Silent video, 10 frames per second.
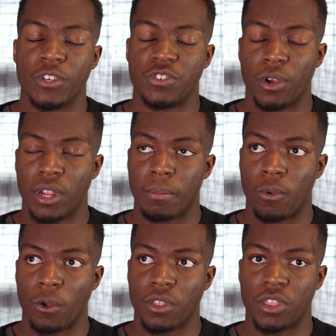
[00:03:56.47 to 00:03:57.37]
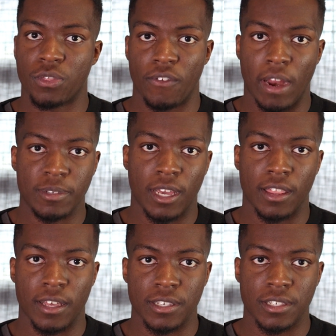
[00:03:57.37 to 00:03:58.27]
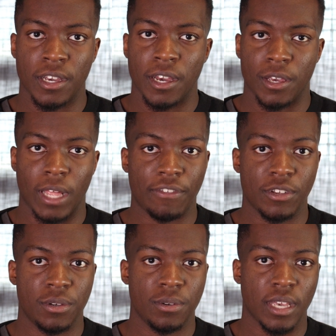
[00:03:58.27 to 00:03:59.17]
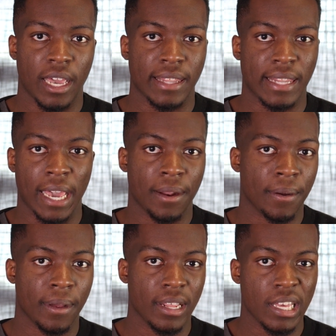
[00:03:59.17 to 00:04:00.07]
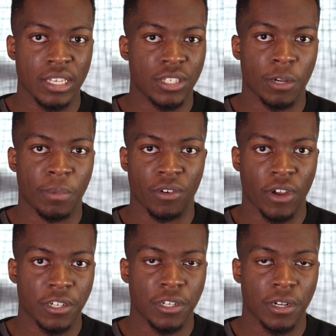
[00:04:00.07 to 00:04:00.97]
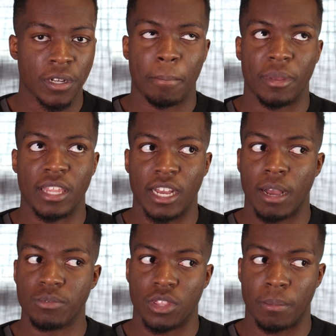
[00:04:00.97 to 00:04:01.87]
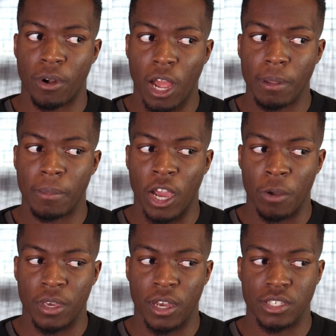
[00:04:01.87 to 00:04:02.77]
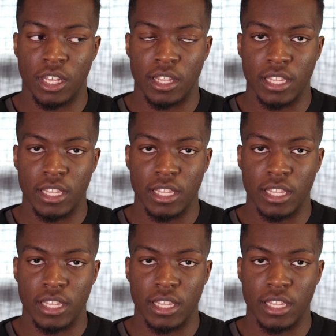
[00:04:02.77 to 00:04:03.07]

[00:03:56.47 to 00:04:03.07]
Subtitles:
if you struggle to get more than 3 reps out of this, you'll have to choose a lighter and easier progression. But then that comes with the problem now because the